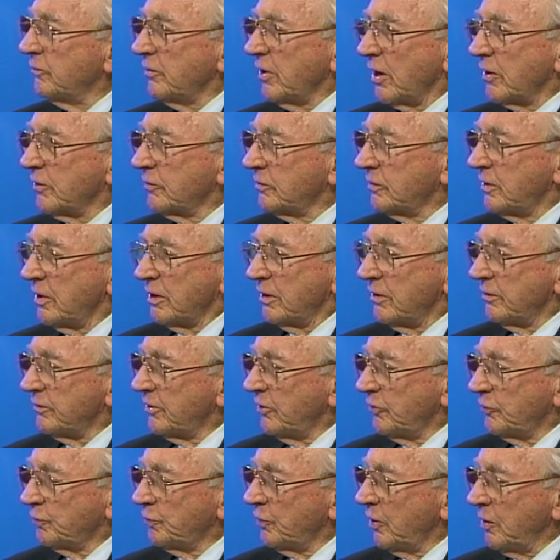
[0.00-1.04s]
got uh,
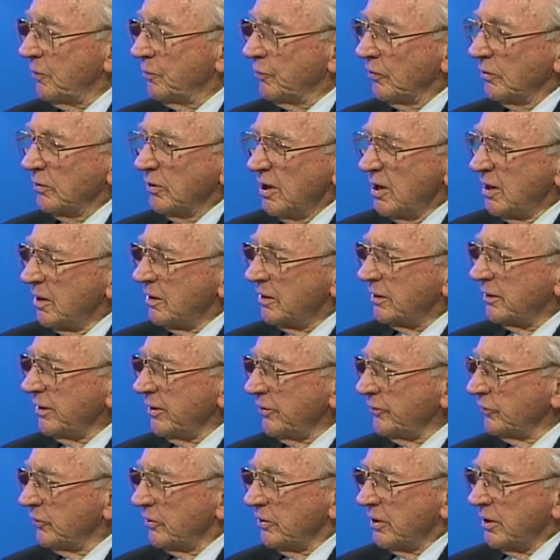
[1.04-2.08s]
these people. Uh,
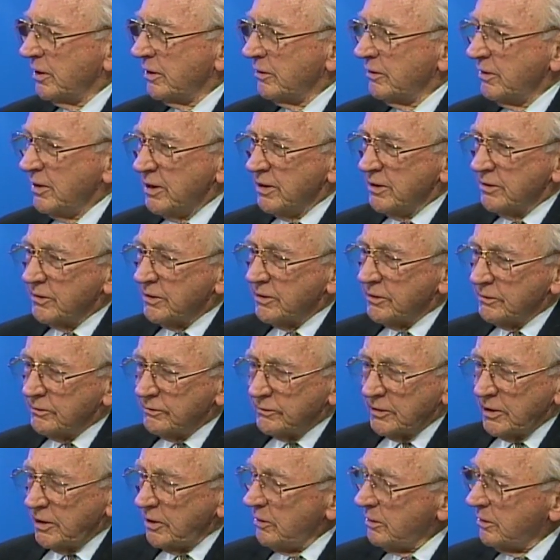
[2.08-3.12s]
listen, the,
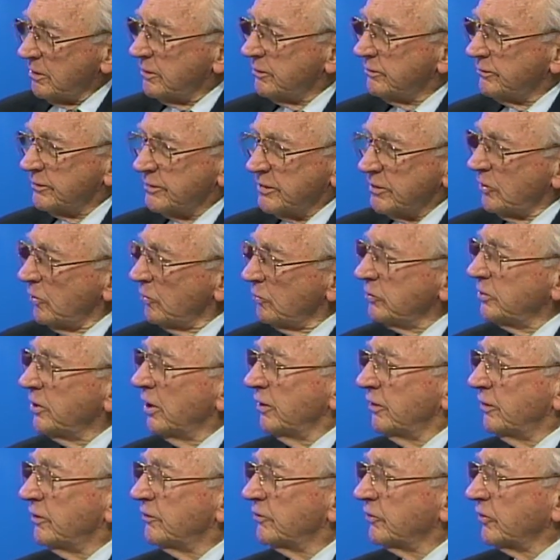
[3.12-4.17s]
the, the
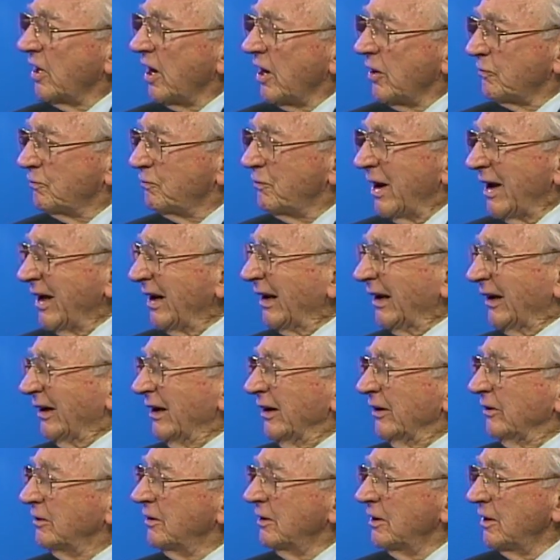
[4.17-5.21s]
union has got
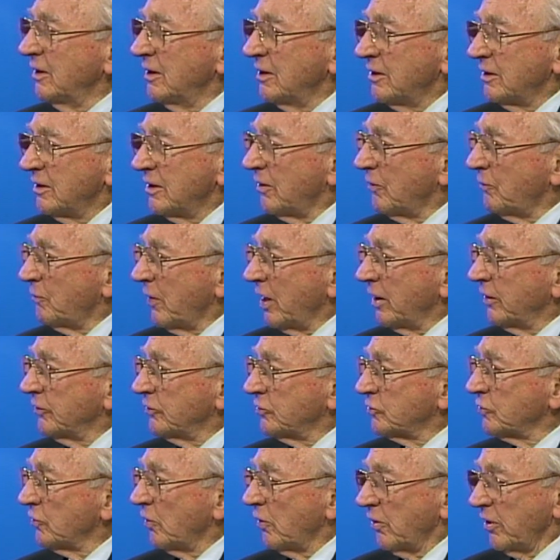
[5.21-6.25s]
Madigan by the
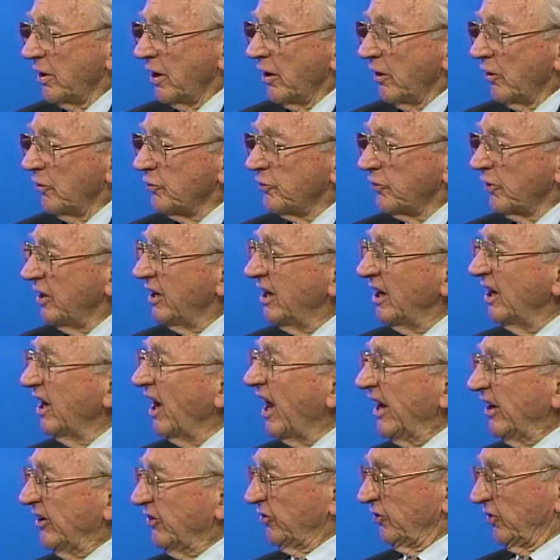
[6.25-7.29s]
short hairs, and he
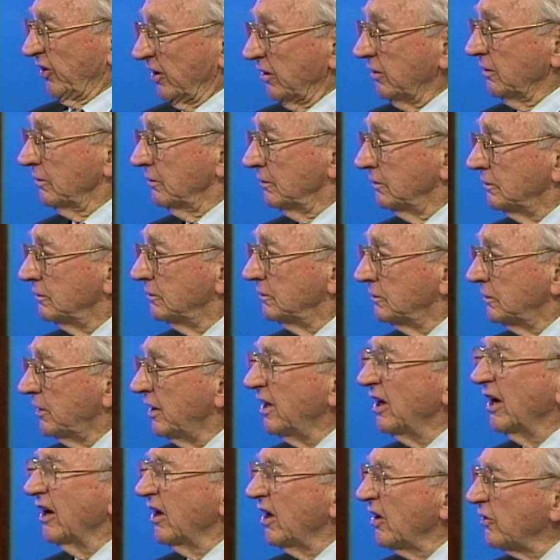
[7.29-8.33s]
likes it. Mm-hmm.
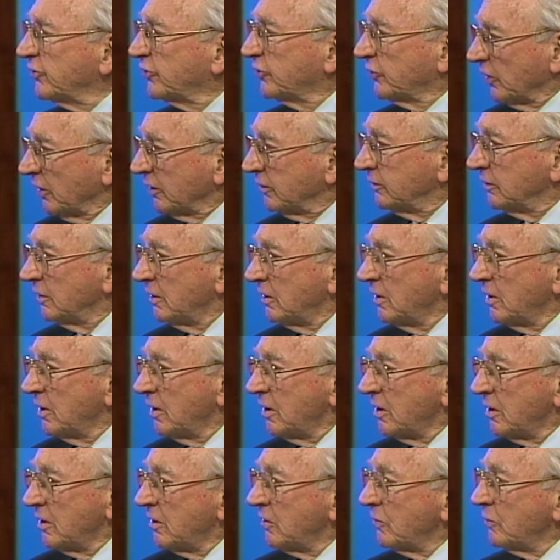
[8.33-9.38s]
He loves it. Well, does
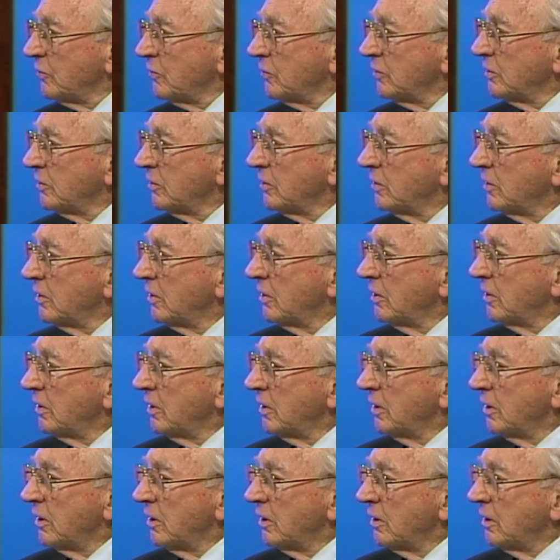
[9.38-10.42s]
he have them by the
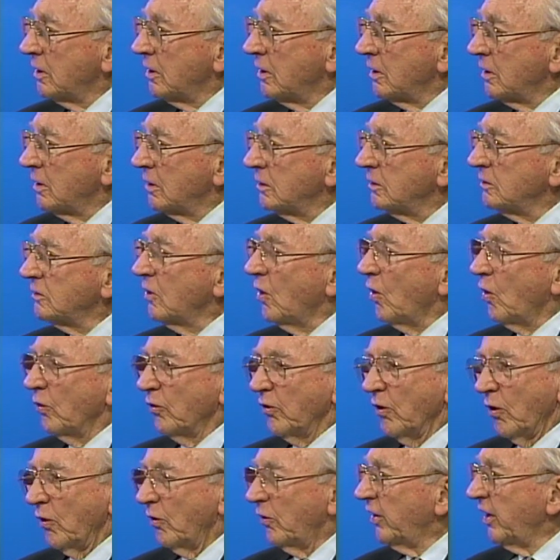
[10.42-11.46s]
short hairs? no,
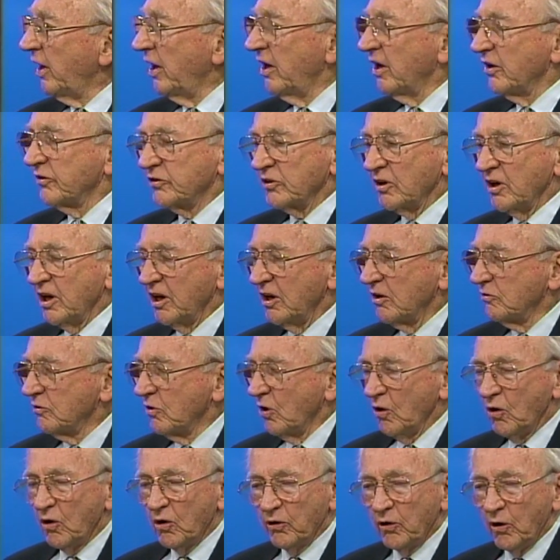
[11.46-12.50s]
no, he doesn't have.
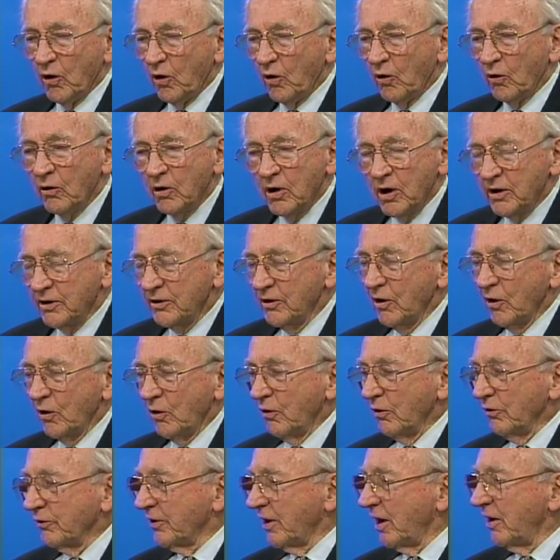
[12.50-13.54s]
Oh no,
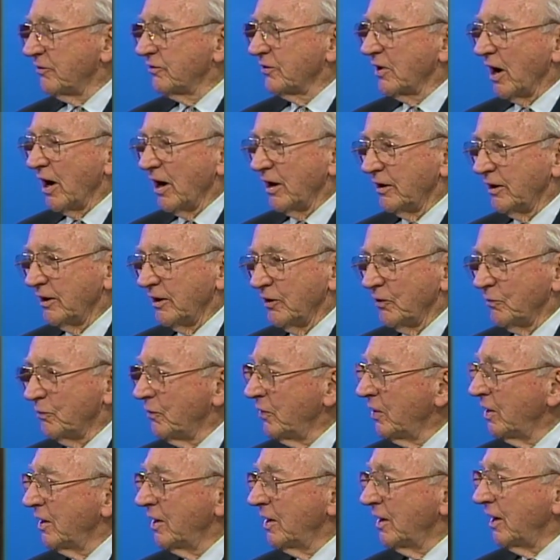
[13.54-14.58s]
no, they've got
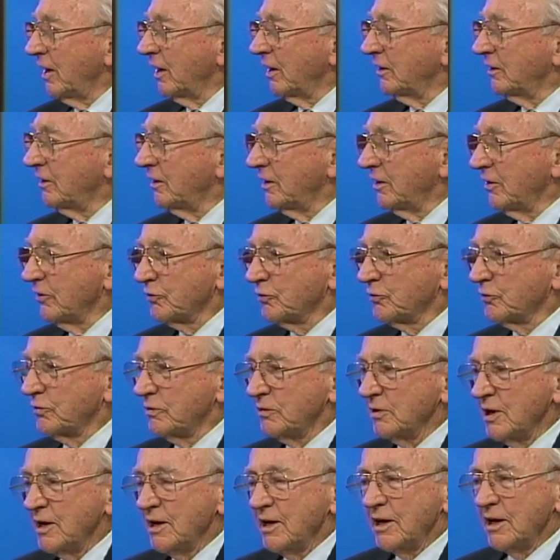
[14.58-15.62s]
him, and
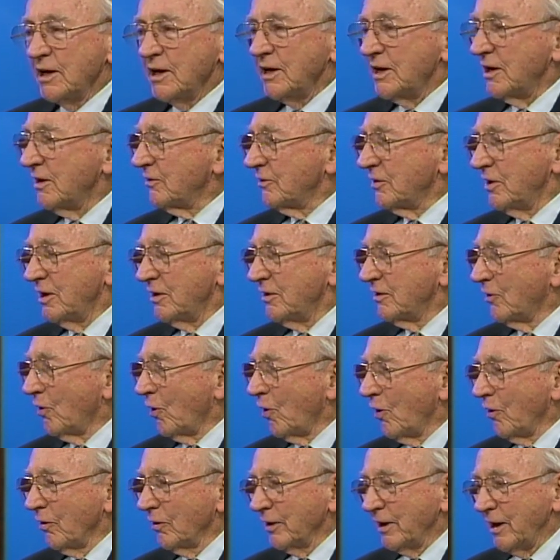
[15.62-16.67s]
his. Yeah,
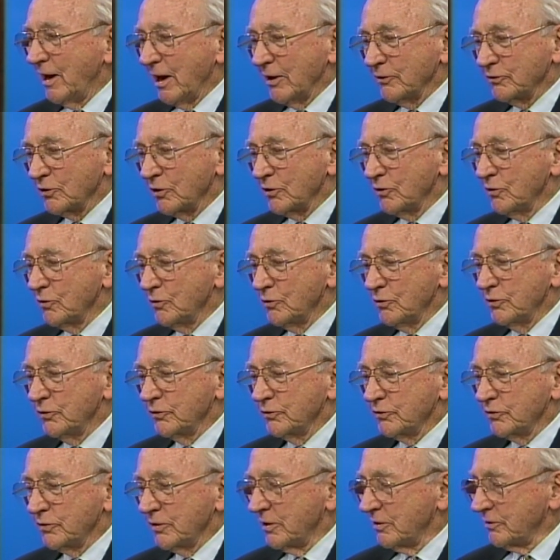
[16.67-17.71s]
all he has to do
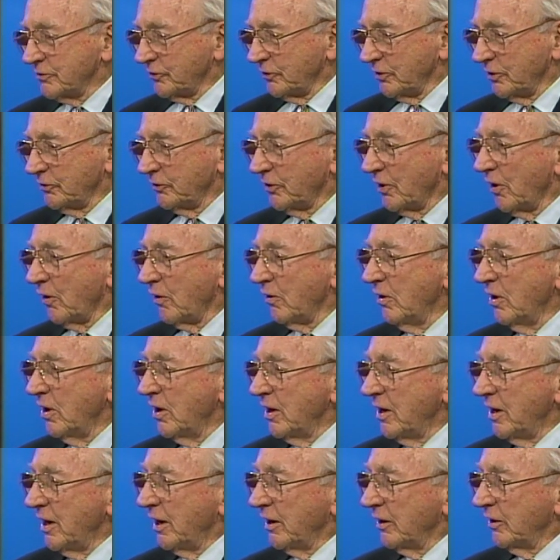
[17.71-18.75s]
is uh, sit there
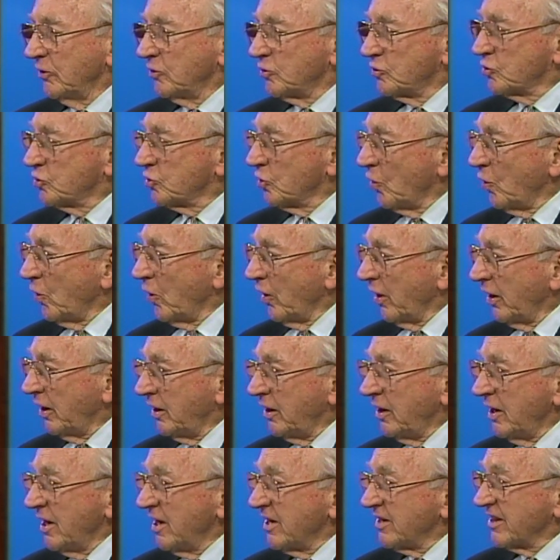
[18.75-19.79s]
and
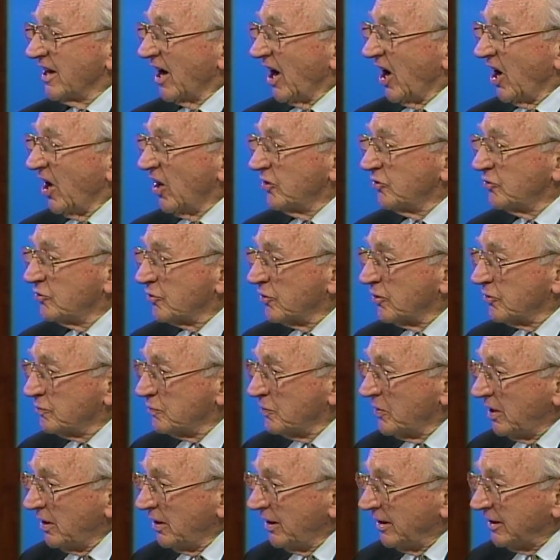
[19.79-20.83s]
enjoy the hundred
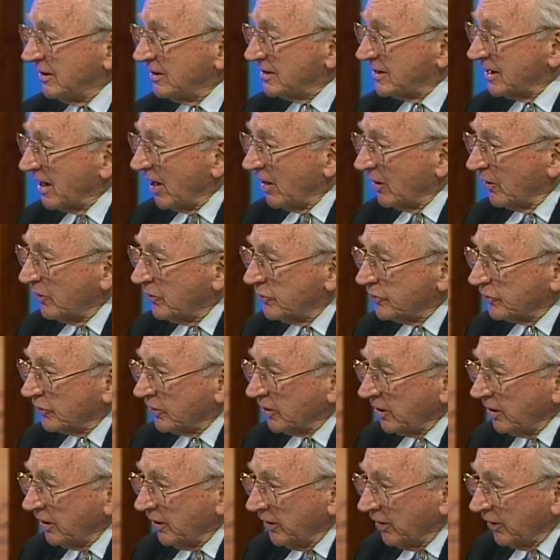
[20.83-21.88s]
million dollars a
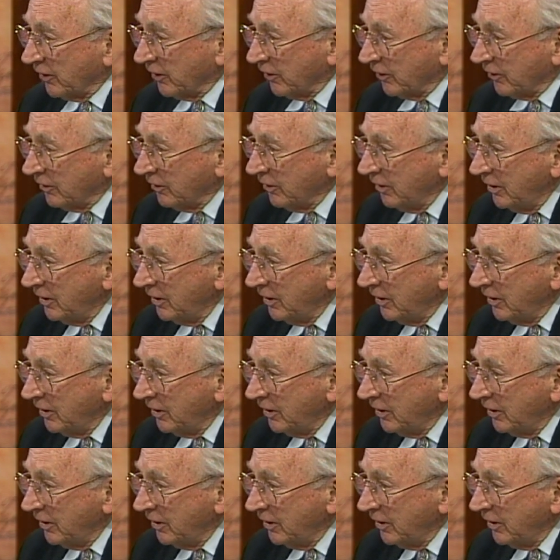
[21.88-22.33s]
year